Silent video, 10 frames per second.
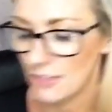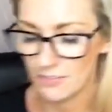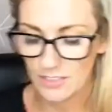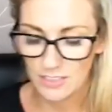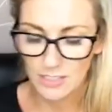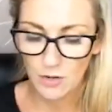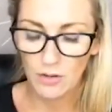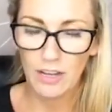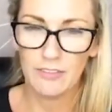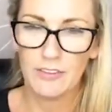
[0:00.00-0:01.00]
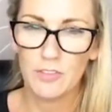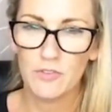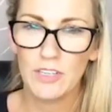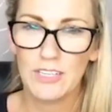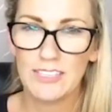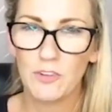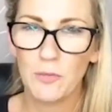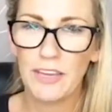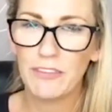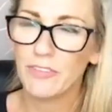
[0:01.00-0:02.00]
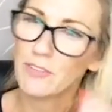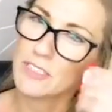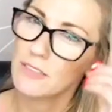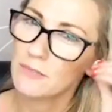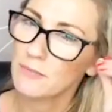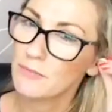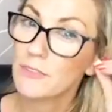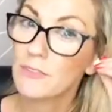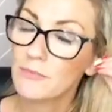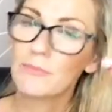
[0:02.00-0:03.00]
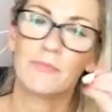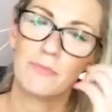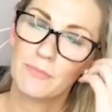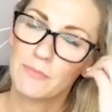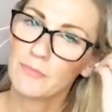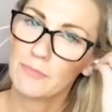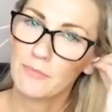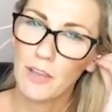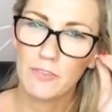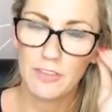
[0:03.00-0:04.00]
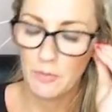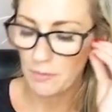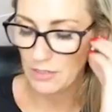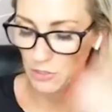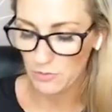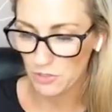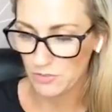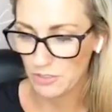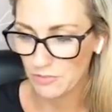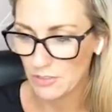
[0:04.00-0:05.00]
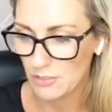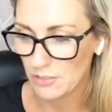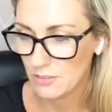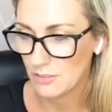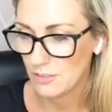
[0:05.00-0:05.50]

I've done this whole live and I've just realised I've got my earphones in. Hopefully it won't make too much of a difference.